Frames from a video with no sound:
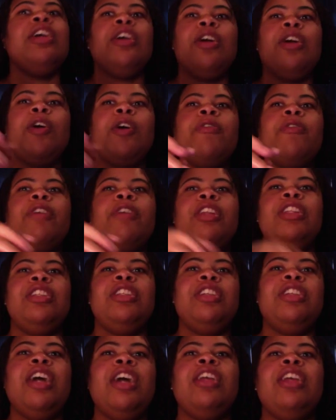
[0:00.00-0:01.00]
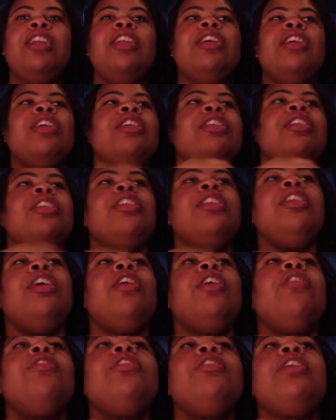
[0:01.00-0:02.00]
go for the jugular, you
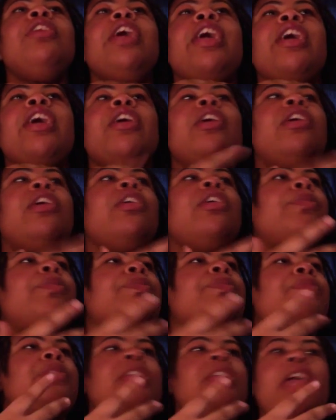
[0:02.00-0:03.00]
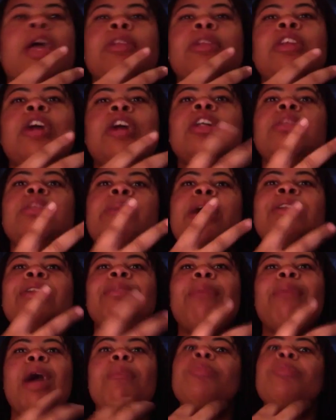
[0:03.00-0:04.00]
know, and um t- talking about the
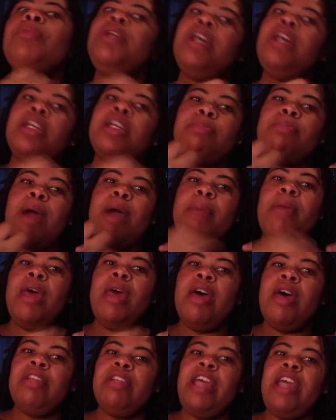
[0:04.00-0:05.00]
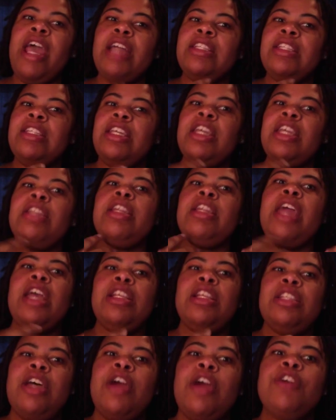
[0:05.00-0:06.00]
mama because mama Evelyn had to get
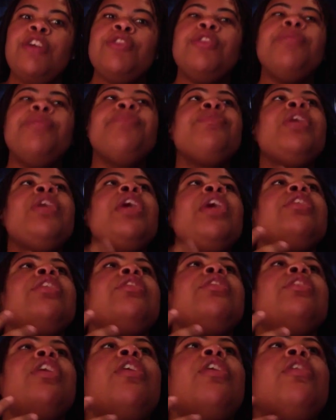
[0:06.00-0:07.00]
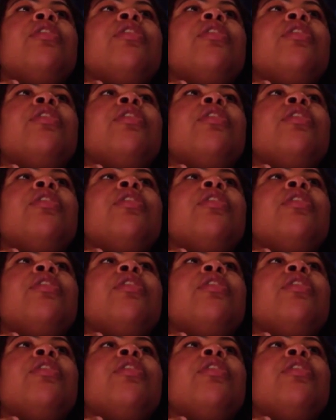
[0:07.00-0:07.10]
neck surgery. You know,